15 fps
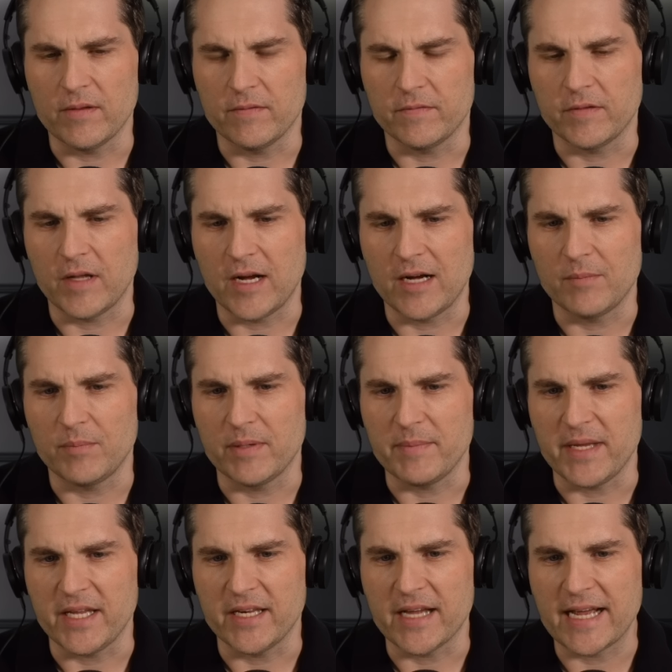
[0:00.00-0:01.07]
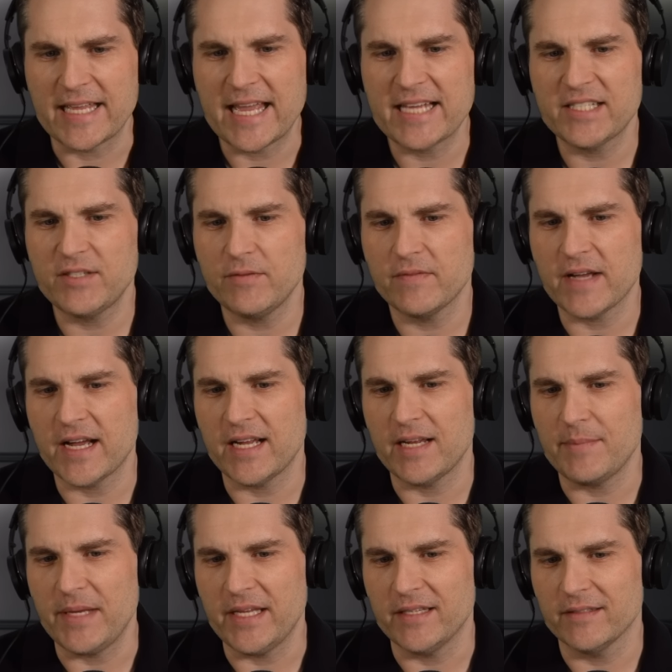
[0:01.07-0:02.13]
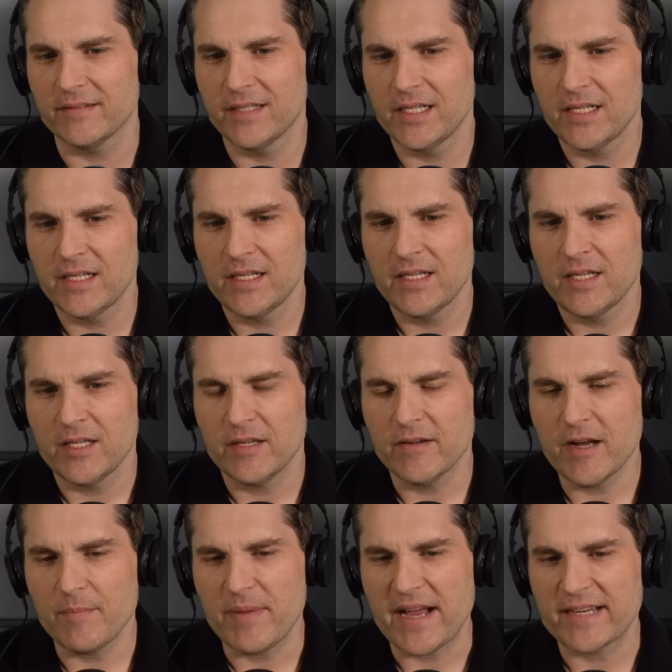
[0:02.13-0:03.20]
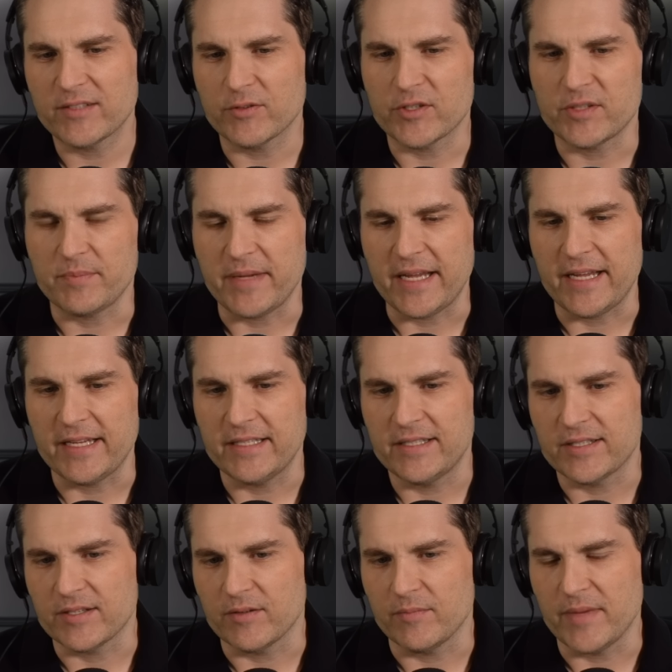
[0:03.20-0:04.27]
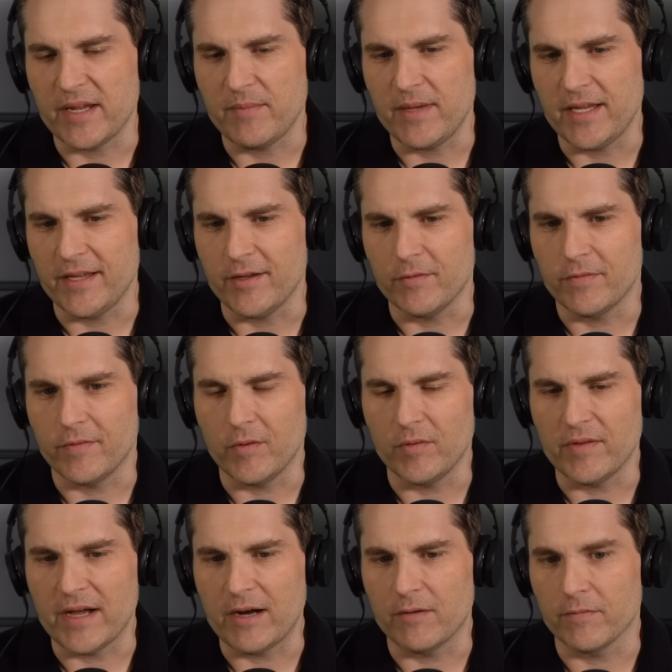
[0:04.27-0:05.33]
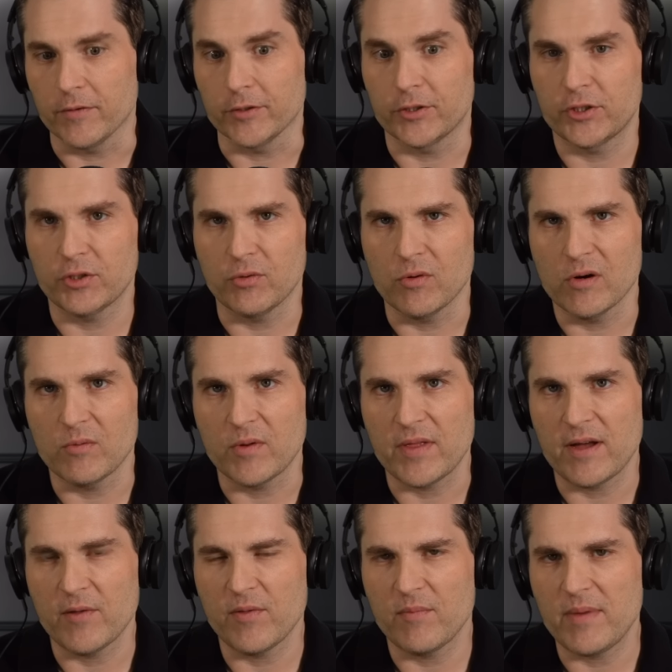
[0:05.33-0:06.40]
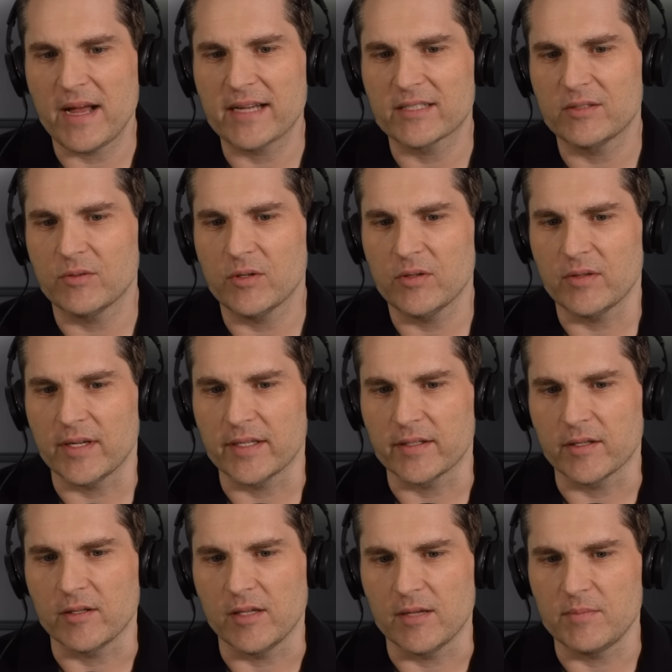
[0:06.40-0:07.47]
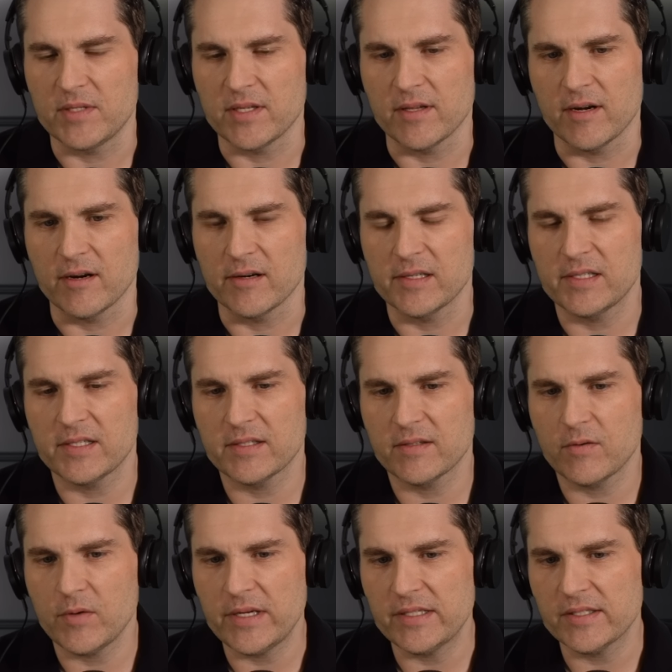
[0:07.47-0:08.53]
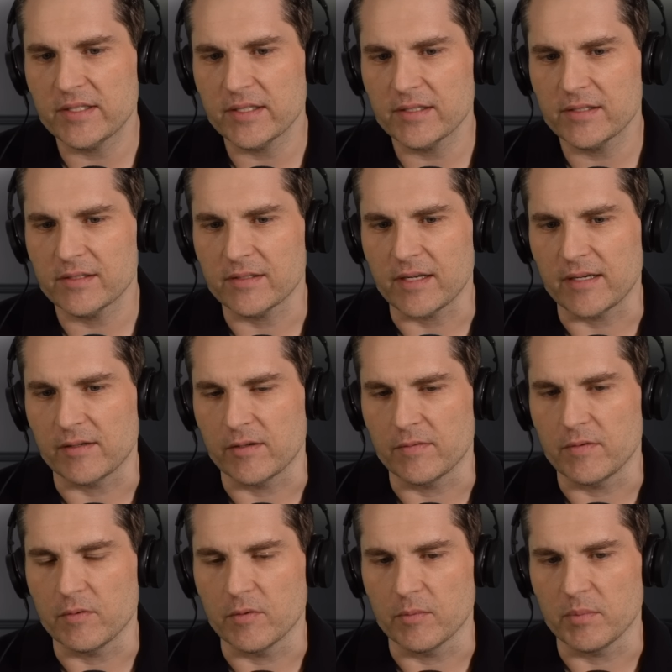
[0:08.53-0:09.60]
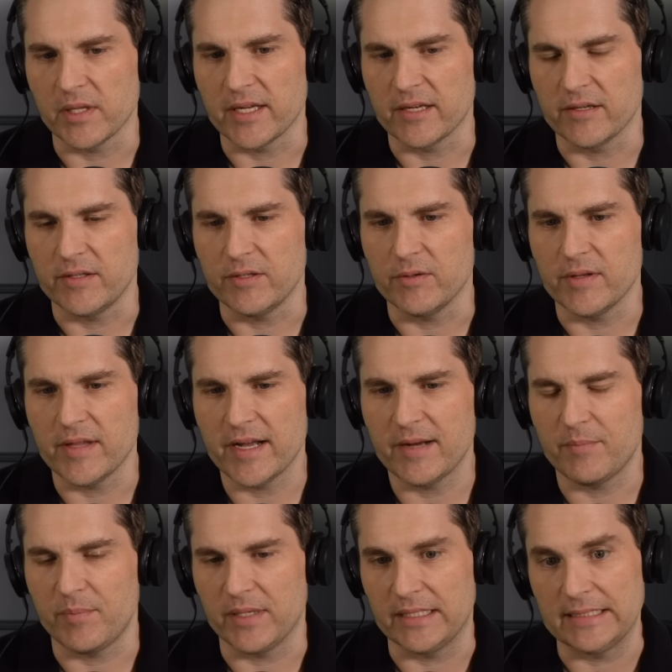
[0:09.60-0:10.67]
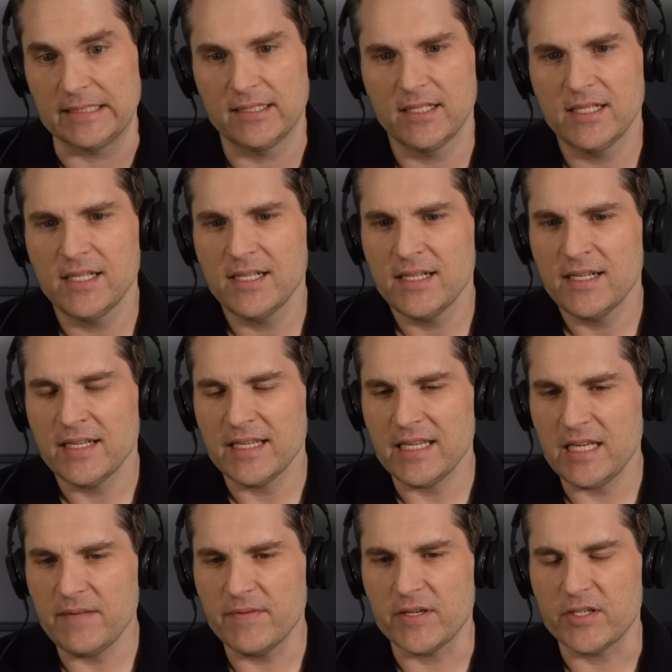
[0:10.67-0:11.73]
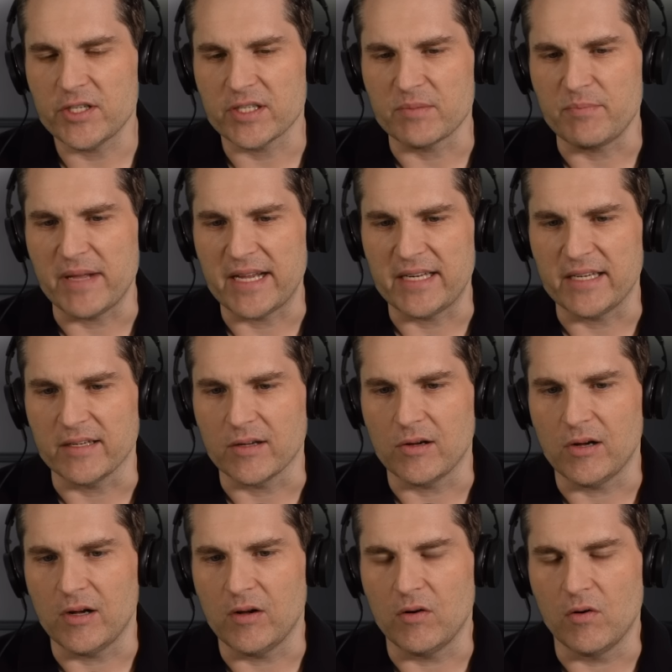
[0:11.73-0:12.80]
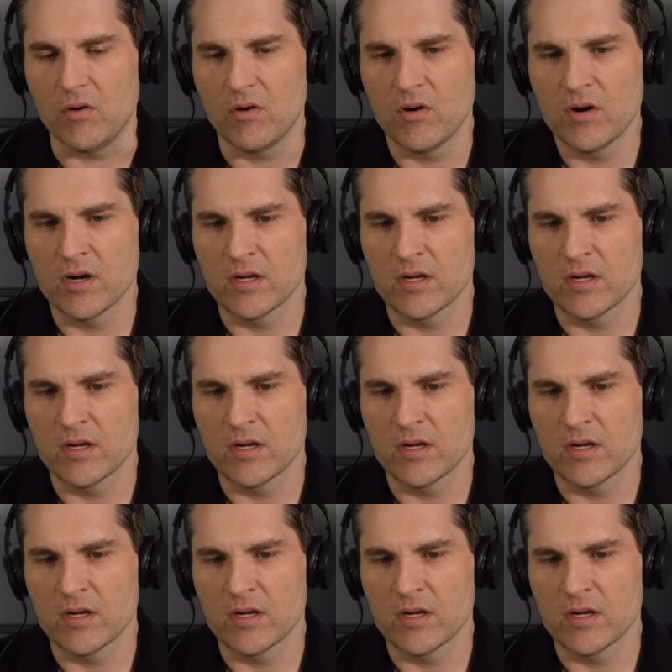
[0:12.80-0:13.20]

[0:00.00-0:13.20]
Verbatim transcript: on the flop. I mean, I guess you've got, I mean, you got backdoor spade, so maybe you fold out for sure without the backdoor, like the clubs and the hearts, queen six. I don't know if you were planning on doing that, but even just bet and call